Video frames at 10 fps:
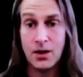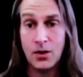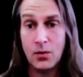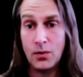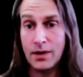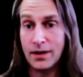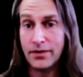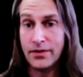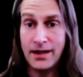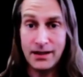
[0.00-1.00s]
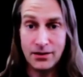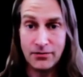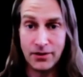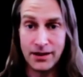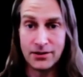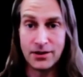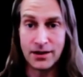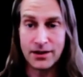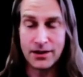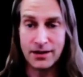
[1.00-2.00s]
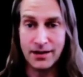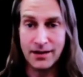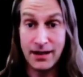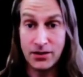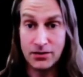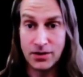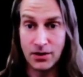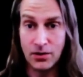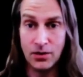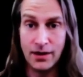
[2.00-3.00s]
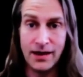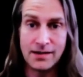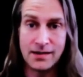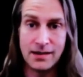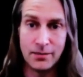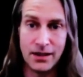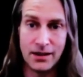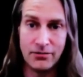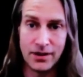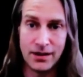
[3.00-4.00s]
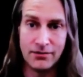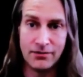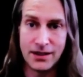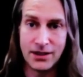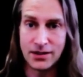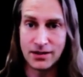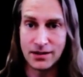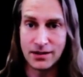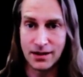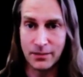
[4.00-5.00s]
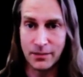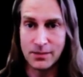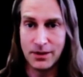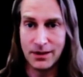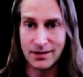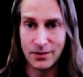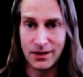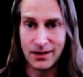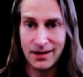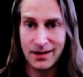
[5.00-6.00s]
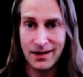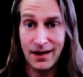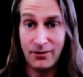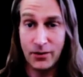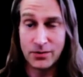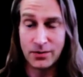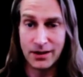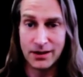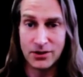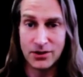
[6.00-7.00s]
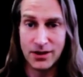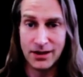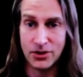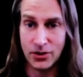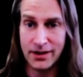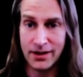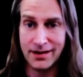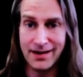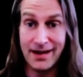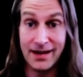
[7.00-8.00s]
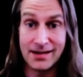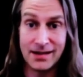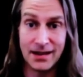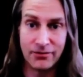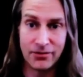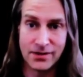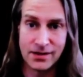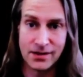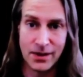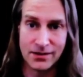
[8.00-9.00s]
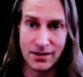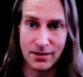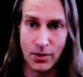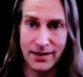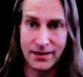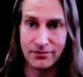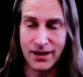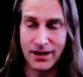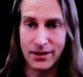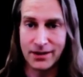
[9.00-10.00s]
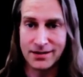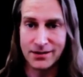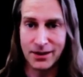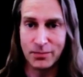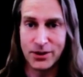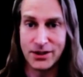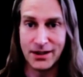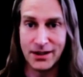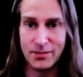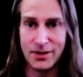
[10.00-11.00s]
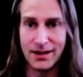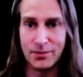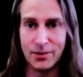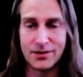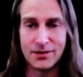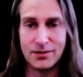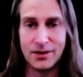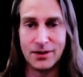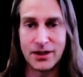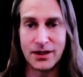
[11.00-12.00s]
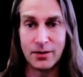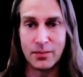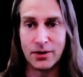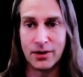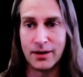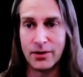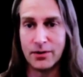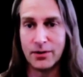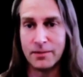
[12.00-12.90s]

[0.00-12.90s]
Well, thank you for the introduction, and thank you to the whole AIC committee for the invitation to come and speak this week. I always really enjoyed AIC conferences because of the breadth of topics, so I appreciate being able to share the program with you all.